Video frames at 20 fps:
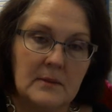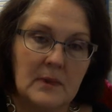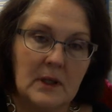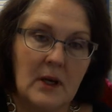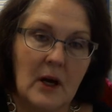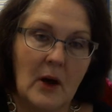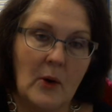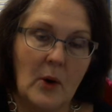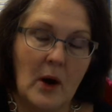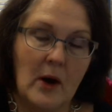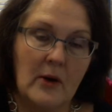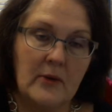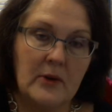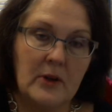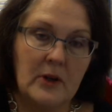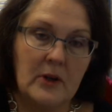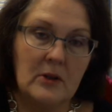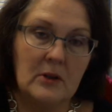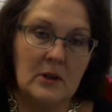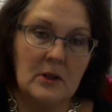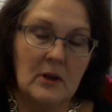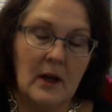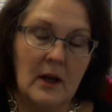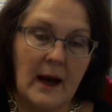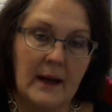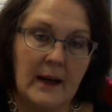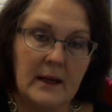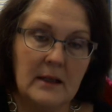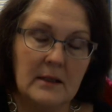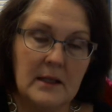go over your little
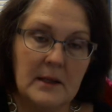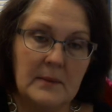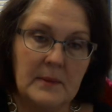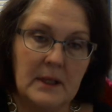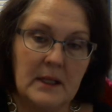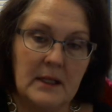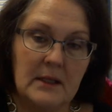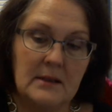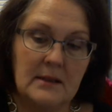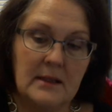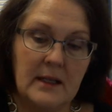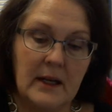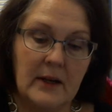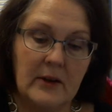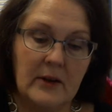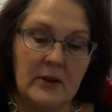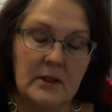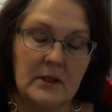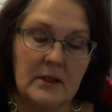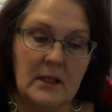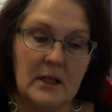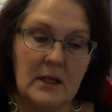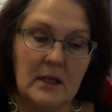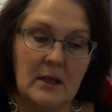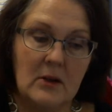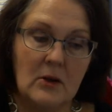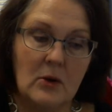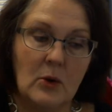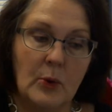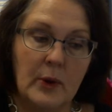academic
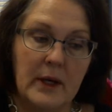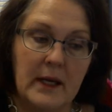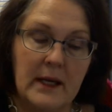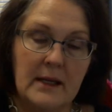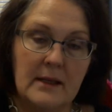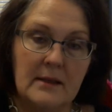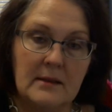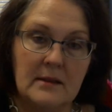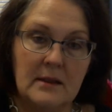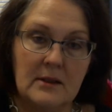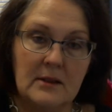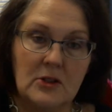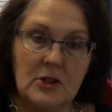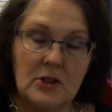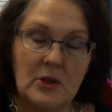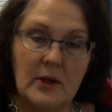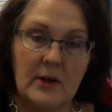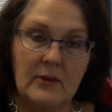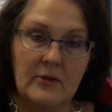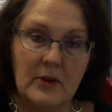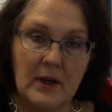integrity quiz that you have